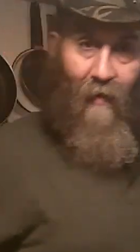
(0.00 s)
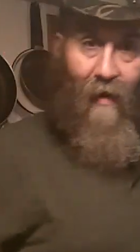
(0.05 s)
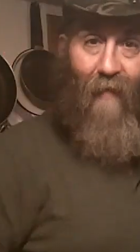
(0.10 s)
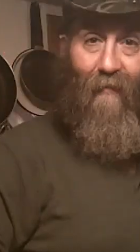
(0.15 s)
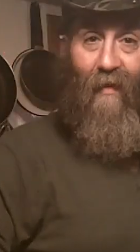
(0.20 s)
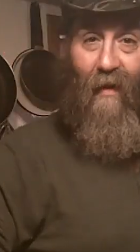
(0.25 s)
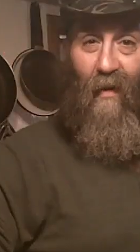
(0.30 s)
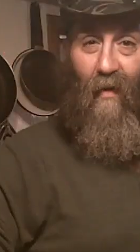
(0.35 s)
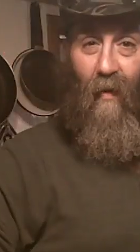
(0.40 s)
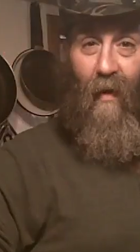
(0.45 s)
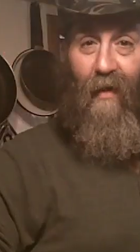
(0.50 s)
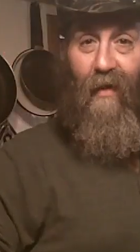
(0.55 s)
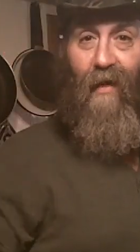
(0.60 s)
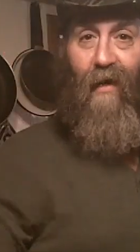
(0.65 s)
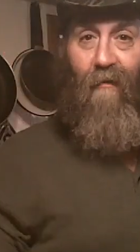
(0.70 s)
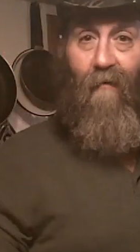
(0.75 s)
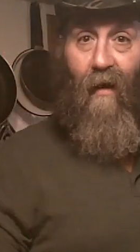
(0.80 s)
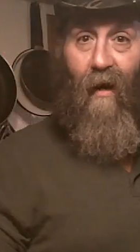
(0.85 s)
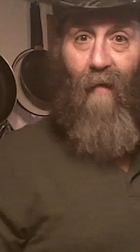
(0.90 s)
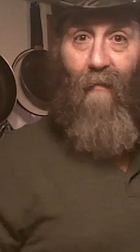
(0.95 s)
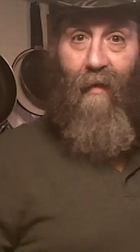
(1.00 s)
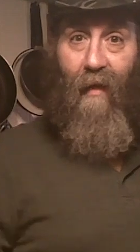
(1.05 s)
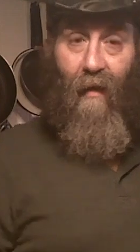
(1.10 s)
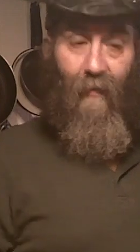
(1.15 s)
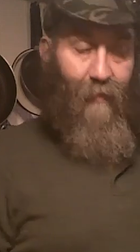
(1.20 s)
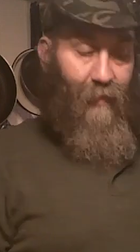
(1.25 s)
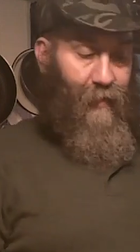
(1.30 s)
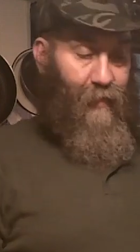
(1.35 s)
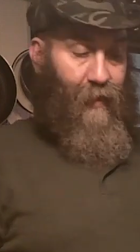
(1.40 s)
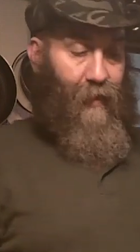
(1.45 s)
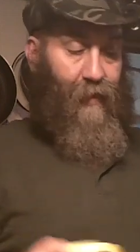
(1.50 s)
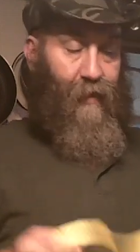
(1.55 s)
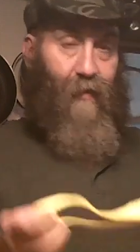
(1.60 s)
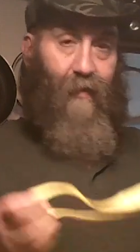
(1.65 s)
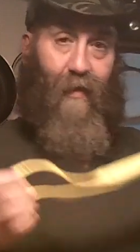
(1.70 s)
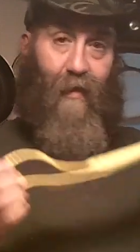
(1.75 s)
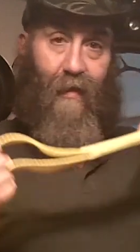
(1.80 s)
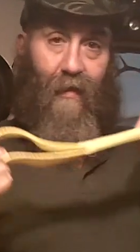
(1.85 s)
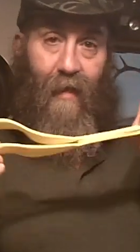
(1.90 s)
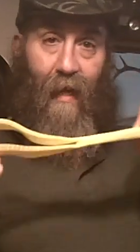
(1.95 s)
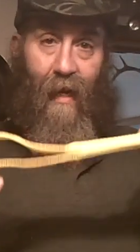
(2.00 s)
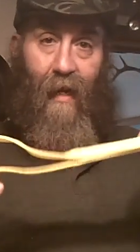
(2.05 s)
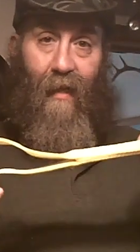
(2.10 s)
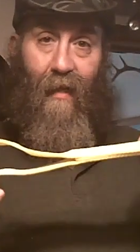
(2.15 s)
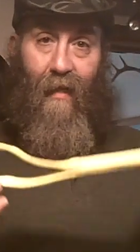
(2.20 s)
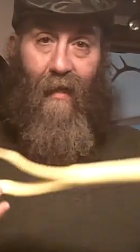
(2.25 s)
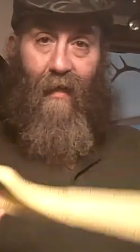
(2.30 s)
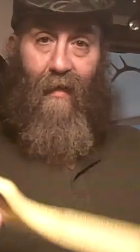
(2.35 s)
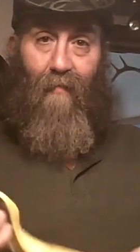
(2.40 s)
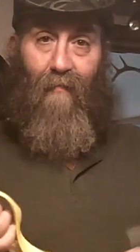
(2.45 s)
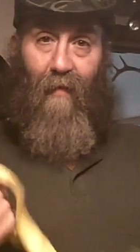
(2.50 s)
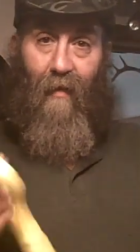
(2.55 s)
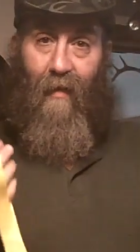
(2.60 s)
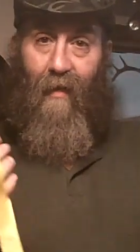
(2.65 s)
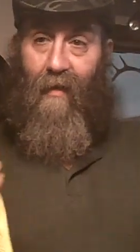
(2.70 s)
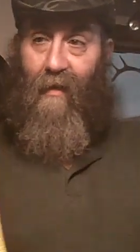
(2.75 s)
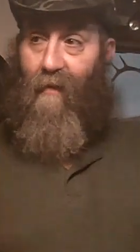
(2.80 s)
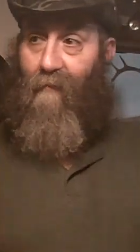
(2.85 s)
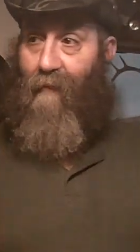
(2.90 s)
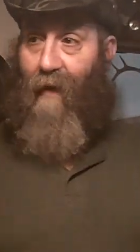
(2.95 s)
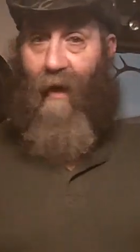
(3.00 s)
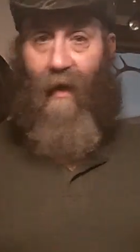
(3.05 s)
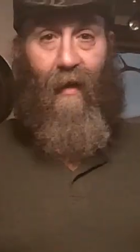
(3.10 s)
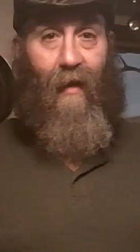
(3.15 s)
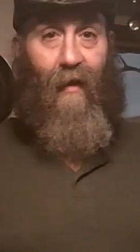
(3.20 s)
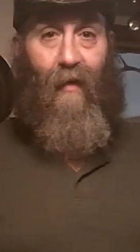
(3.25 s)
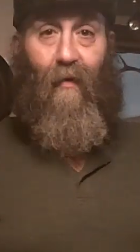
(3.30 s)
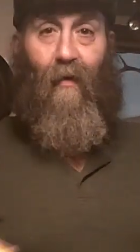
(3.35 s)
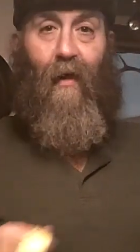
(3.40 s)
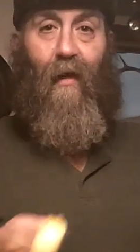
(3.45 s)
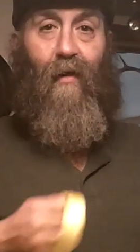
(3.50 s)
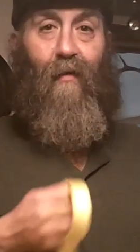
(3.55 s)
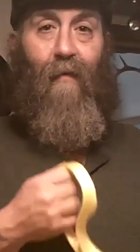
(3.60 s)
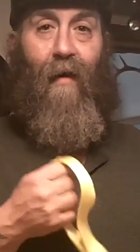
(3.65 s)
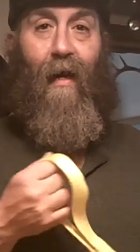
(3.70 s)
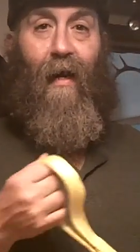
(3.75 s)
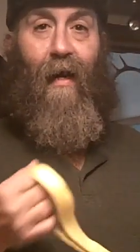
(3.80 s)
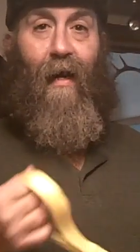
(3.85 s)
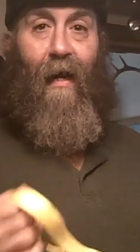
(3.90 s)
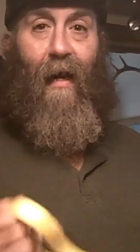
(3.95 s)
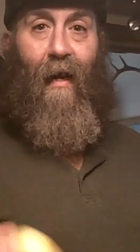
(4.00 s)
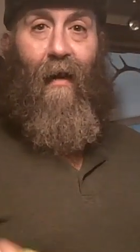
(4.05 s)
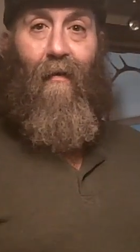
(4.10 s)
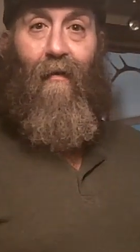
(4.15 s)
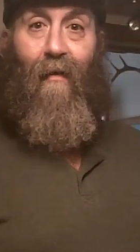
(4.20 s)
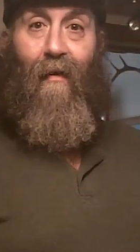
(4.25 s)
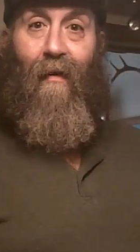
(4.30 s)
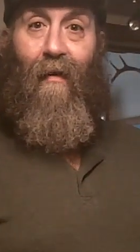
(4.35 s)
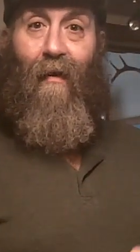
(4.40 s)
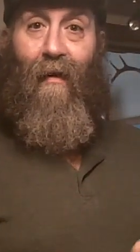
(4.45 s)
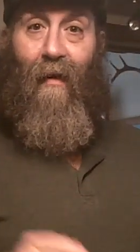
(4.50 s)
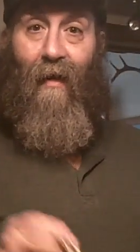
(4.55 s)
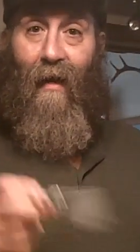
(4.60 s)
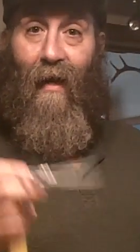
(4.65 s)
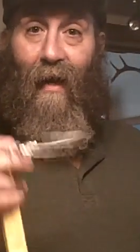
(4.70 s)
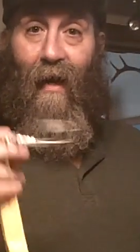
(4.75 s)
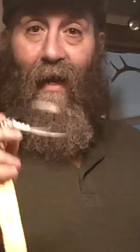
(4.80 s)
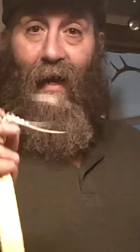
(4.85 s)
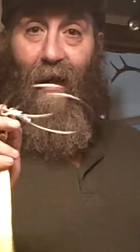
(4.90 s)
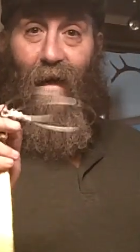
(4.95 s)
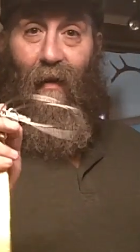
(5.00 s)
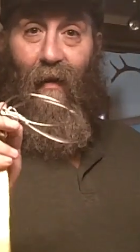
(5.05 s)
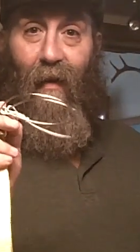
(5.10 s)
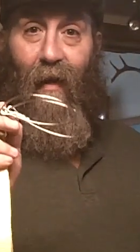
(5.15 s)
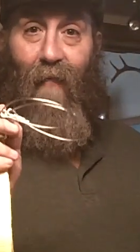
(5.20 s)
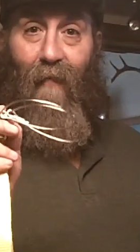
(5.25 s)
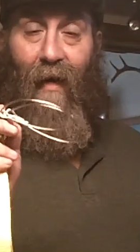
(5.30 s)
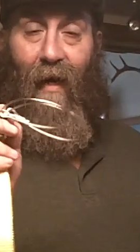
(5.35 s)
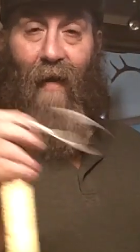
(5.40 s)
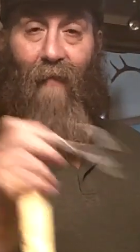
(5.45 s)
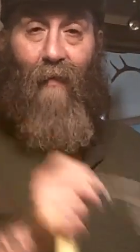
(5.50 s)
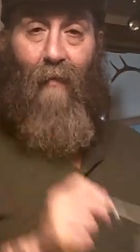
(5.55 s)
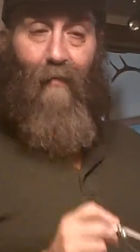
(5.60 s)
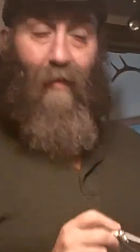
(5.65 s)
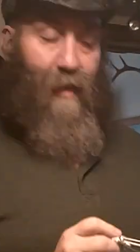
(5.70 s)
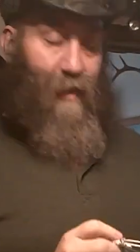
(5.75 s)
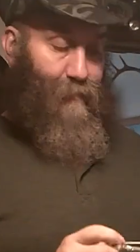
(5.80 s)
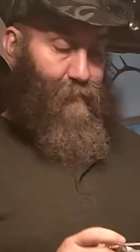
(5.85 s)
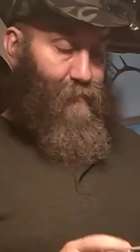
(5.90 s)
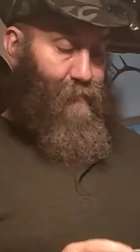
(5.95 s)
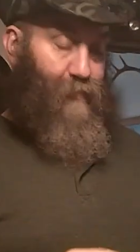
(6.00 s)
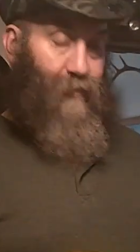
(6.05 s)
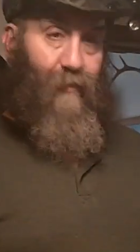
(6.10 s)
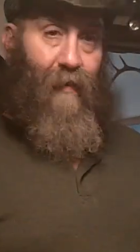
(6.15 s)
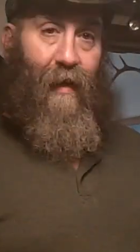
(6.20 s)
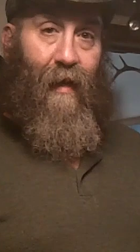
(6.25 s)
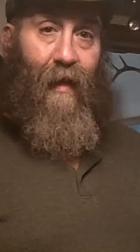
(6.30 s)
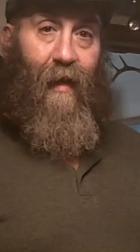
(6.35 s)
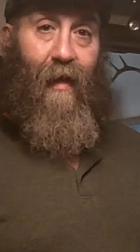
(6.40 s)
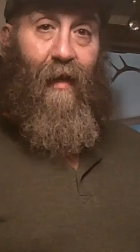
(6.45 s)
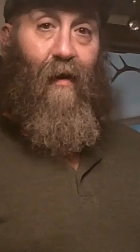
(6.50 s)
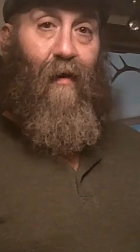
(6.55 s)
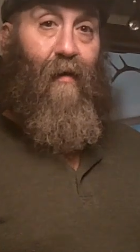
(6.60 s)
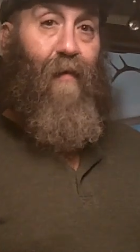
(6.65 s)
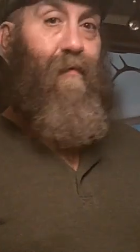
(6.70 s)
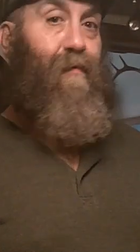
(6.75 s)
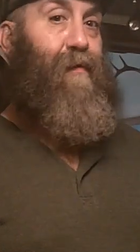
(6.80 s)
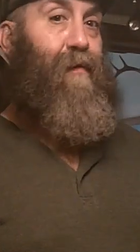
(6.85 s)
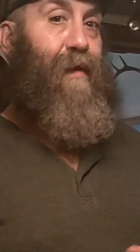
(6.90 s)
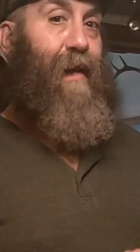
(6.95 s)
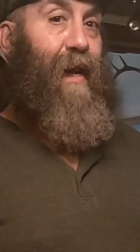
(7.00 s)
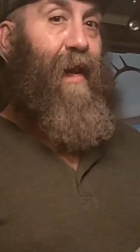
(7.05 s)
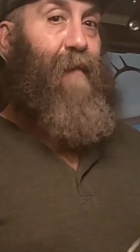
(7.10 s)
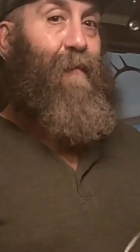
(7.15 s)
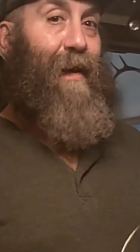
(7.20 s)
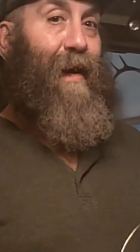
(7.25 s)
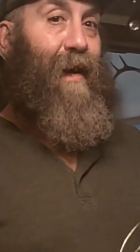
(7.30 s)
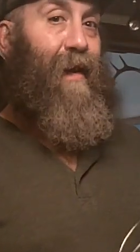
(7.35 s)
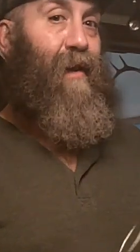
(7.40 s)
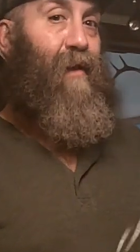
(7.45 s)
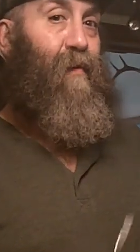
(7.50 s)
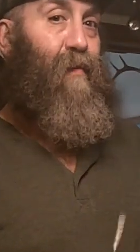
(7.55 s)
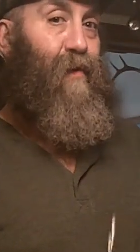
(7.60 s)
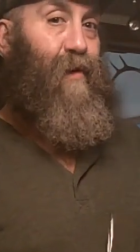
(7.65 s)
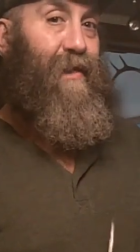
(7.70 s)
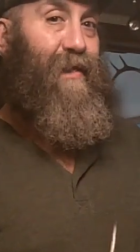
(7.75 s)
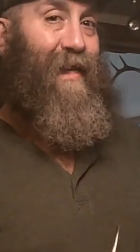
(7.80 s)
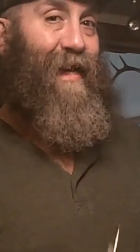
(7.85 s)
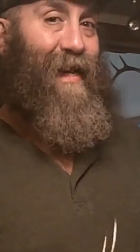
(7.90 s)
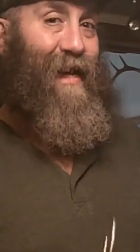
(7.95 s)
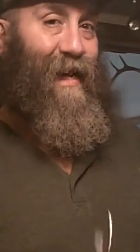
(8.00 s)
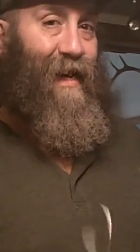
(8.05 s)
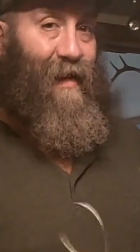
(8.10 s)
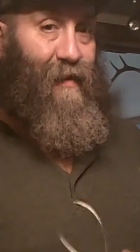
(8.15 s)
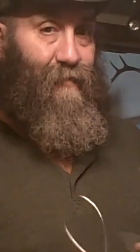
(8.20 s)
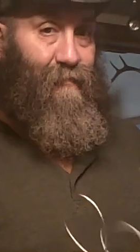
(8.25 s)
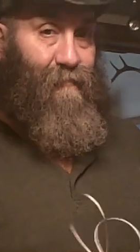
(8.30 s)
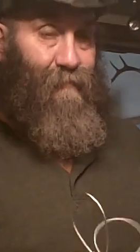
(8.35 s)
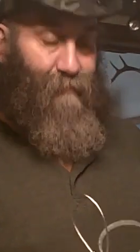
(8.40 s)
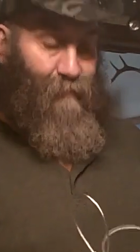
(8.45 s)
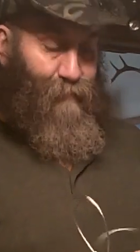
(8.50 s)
don't have to twist your arm and everything. You just take this, put this around it, and you can drag it out. You'll never have a problem dragging your game out of the woods again.